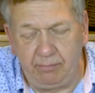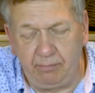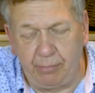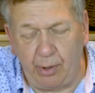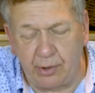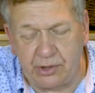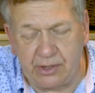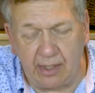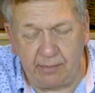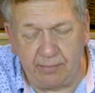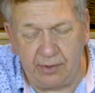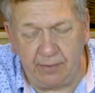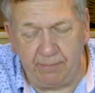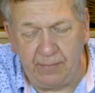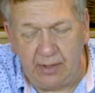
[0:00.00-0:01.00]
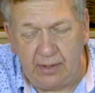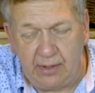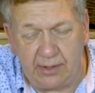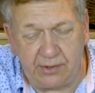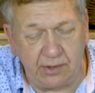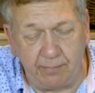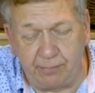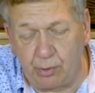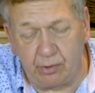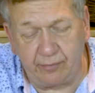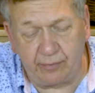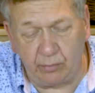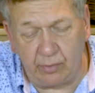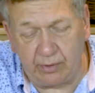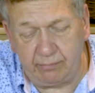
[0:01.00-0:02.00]
polished aluminium. This is a
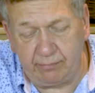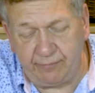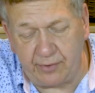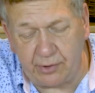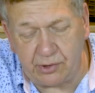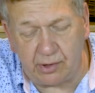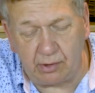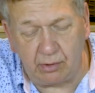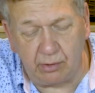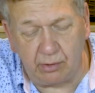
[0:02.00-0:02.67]
beautiful one, finished in